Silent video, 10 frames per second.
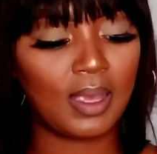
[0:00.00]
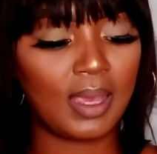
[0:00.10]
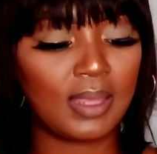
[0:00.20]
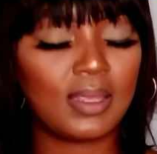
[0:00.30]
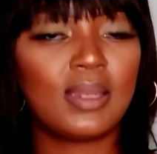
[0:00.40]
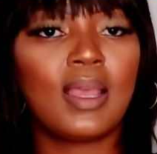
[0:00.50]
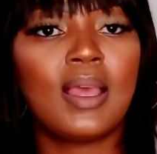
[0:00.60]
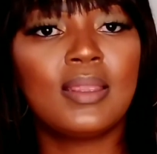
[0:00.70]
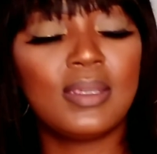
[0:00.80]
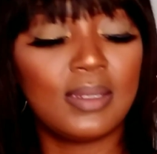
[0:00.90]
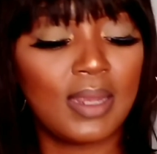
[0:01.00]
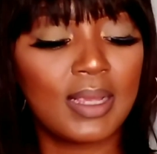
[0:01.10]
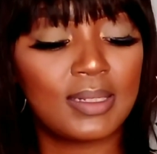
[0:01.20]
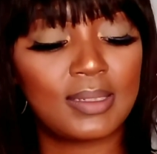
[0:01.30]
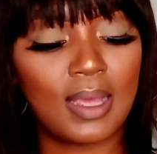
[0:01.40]
And then the
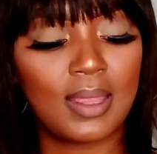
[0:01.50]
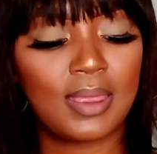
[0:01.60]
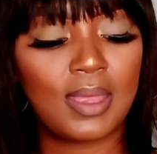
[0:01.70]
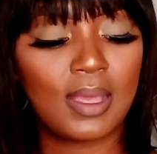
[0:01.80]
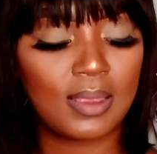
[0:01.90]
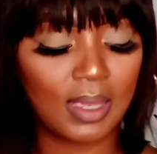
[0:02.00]
next thing